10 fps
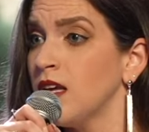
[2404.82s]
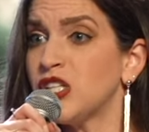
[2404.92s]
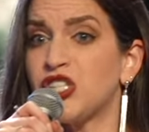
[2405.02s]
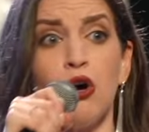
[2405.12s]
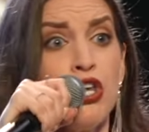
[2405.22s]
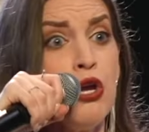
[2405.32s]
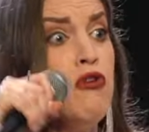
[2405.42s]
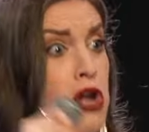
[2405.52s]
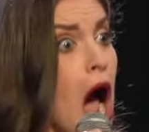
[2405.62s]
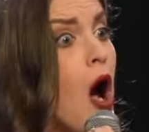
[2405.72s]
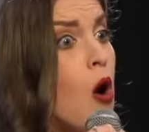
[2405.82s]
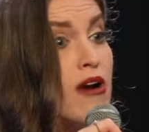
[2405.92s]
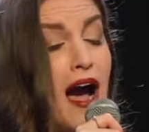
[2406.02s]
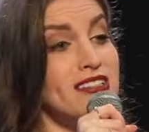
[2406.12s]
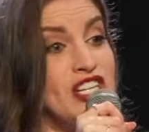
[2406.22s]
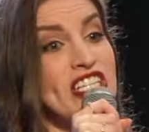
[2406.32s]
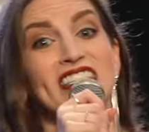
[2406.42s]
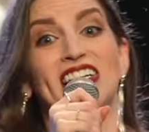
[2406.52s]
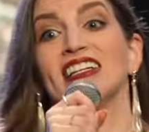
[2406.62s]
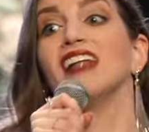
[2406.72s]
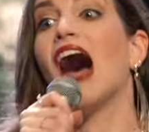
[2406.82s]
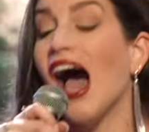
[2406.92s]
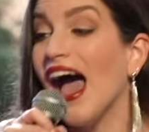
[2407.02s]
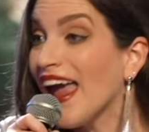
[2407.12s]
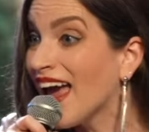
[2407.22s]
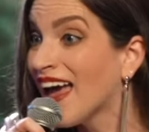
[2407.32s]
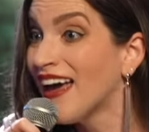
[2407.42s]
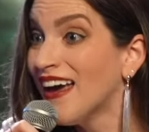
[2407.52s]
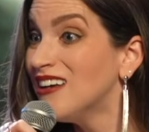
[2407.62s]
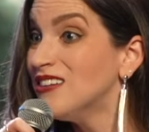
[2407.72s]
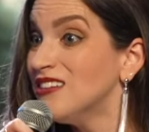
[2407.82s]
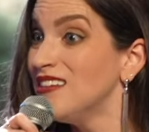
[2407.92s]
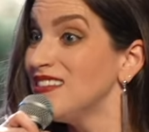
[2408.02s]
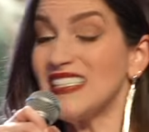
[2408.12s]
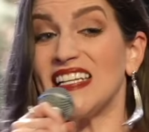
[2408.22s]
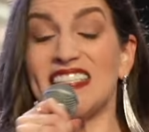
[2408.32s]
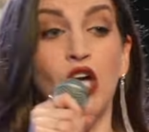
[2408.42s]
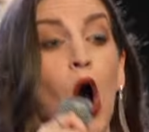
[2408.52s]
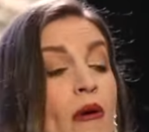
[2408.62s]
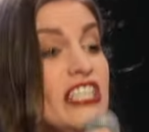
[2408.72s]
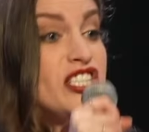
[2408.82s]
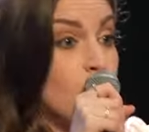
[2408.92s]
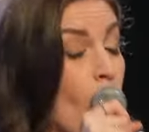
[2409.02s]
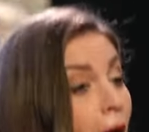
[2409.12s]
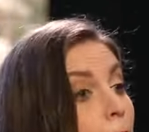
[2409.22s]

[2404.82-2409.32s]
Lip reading: And so you know God, Jesus doesn't lie. This is going to